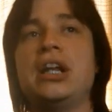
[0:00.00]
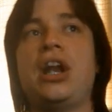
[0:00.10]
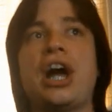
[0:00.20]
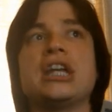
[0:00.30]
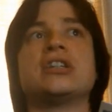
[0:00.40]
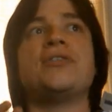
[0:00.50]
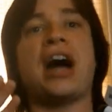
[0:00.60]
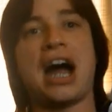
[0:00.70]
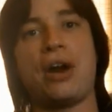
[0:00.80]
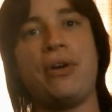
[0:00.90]
the likes of
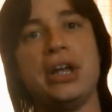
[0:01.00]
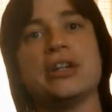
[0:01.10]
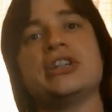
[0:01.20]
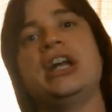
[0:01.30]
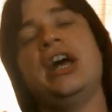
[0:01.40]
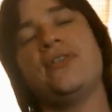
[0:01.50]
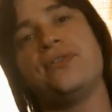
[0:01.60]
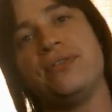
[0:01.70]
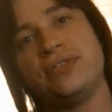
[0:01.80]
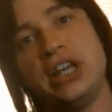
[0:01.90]
Harriers and
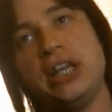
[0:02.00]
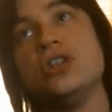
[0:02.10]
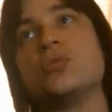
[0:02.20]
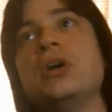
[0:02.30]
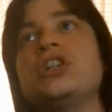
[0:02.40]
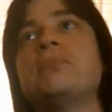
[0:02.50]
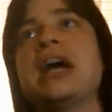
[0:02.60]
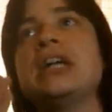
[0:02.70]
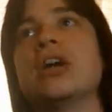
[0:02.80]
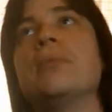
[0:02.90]
F-15s, which
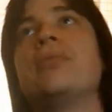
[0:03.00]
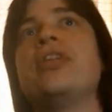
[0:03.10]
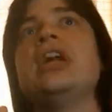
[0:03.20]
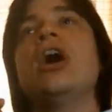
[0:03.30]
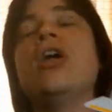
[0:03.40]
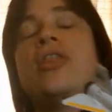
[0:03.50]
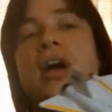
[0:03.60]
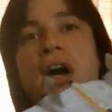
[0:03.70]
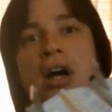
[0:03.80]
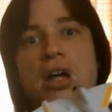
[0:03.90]
make up the
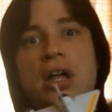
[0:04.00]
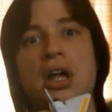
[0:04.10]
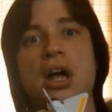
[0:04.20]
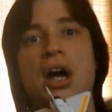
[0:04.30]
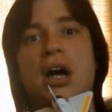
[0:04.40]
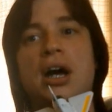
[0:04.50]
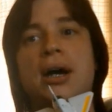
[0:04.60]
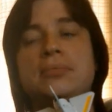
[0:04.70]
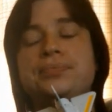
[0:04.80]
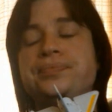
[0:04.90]
other
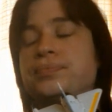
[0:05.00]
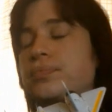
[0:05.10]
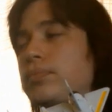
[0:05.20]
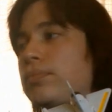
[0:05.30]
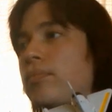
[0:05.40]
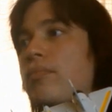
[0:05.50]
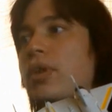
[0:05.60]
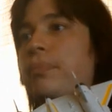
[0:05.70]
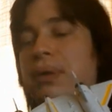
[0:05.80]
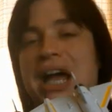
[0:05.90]
um,
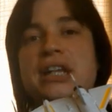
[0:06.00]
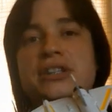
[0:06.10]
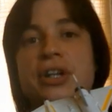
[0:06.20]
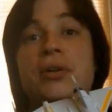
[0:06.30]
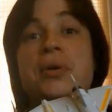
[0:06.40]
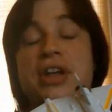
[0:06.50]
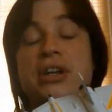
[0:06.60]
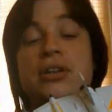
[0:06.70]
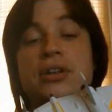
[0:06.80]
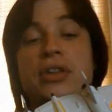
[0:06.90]
planes that are
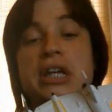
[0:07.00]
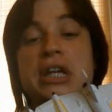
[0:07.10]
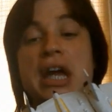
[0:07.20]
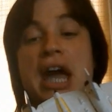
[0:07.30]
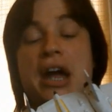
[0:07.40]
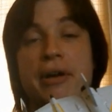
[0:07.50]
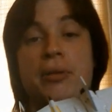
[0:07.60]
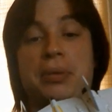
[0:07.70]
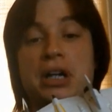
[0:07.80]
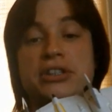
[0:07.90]
within the aerial
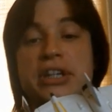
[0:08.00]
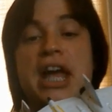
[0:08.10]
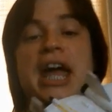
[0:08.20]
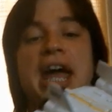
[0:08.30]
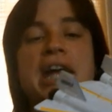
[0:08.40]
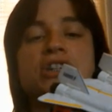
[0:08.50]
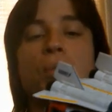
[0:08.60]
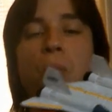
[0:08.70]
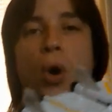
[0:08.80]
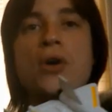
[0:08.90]
bots, it's
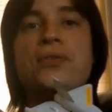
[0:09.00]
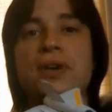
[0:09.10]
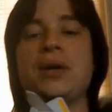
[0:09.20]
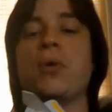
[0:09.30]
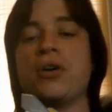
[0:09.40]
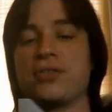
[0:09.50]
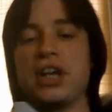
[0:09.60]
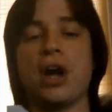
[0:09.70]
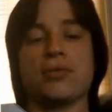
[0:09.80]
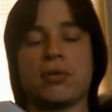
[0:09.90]
woefully, woefully
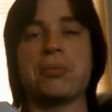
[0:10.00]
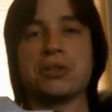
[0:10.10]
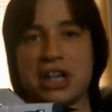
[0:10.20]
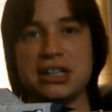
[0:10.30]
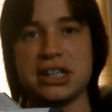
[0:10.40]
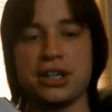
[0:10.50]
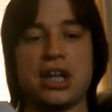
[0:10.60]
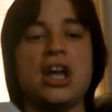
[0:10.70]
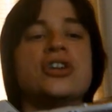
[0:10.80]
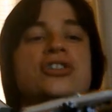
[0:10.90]
overrepresented.
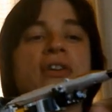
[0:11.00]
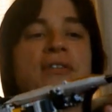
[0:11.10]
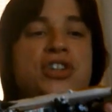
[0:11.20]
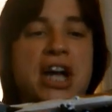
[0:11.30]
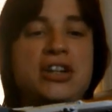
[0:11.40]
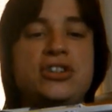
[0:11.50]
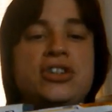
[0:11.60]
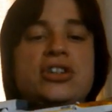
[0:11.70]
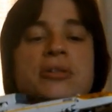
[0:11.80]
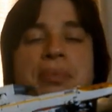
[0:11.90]
So they've changed
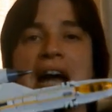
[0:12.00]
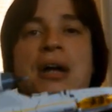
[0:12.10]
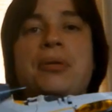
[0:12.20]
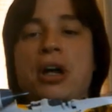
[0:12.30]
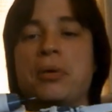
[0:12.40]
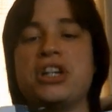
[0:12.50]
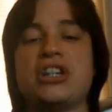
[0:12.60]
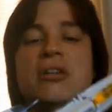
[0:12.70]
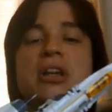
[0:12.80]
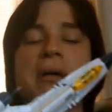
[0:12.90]
it to the Blackbird, which is
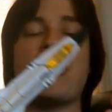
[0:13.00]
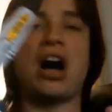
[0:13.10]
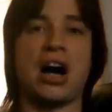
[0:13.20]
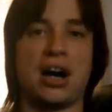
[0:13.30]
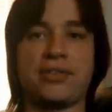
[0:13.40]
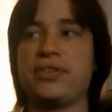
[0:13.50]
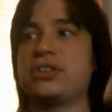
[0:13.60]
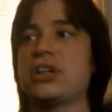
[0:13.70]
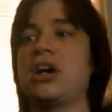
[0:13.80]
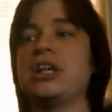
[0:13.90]
only about half the
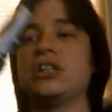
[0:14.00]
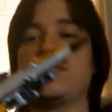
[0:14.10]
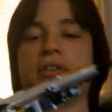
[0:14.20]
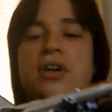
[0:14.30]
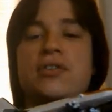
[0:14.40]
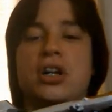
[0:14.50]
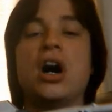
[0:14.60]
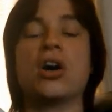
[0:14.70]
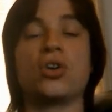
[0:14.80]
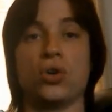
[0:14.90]
size of a, of a
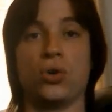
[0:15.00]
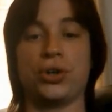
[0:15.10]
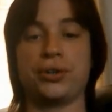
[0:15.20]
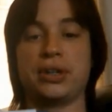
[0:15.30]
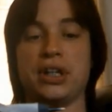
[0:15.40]
Concorde,